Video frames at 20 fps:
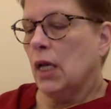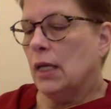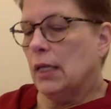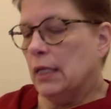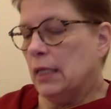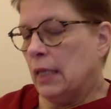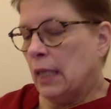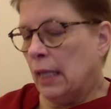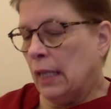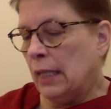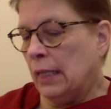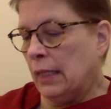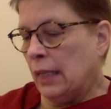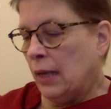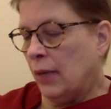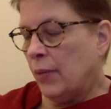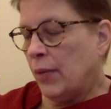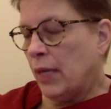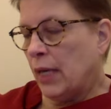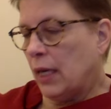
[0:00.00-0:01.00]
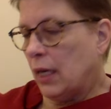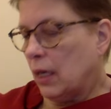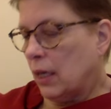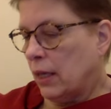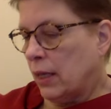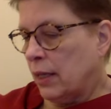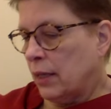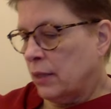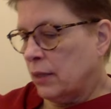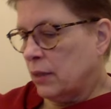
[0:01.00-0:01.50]
Dalai Lama
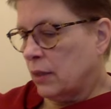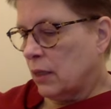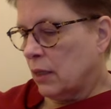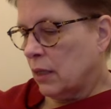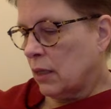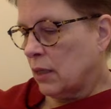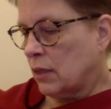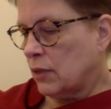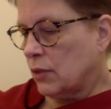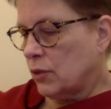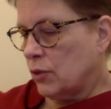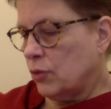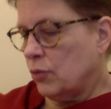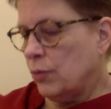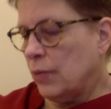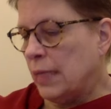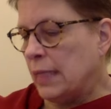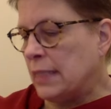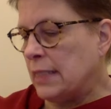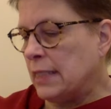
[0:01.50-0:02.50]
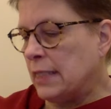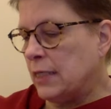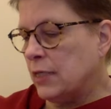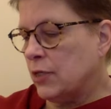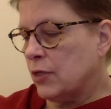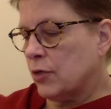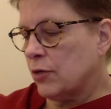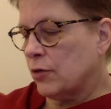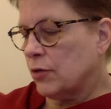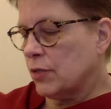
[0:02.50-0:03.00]
and our two main
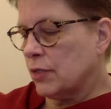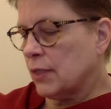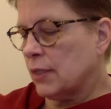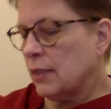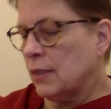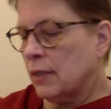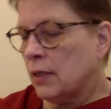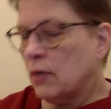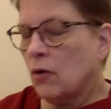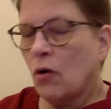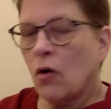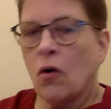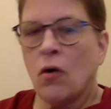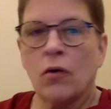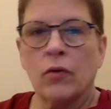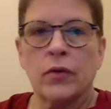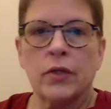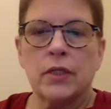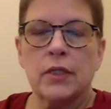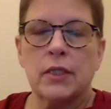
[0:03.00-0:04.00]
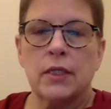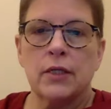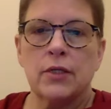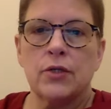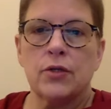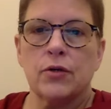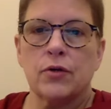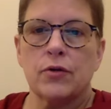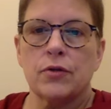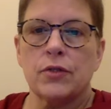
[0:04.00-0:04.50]
teachers, and then all the
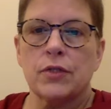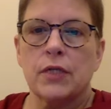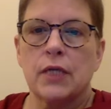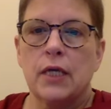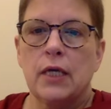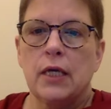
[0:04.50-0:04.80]
teachers.